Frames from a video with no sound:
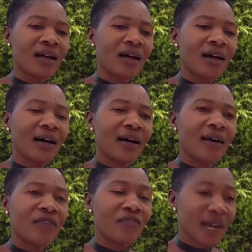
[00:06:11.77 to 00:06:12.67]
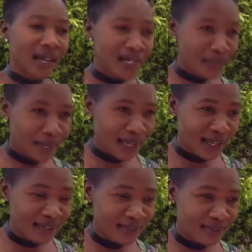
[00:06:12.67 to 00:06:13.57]
Frankly
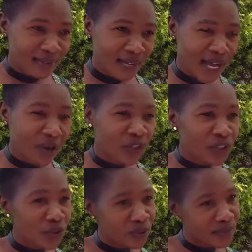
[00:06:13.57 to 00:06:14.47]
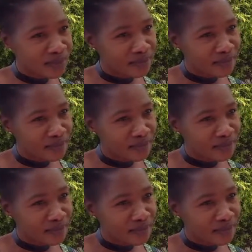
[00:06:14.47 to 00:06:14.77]
speaking, I don't choose.